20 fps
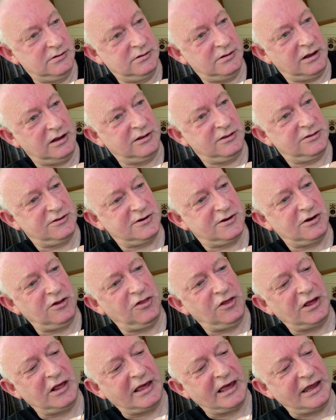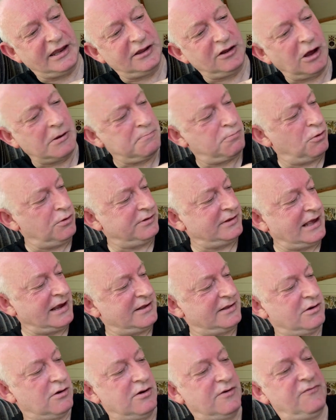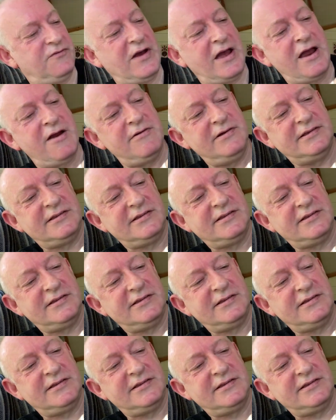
I shouldn't think I get a 9.8 because you got a very,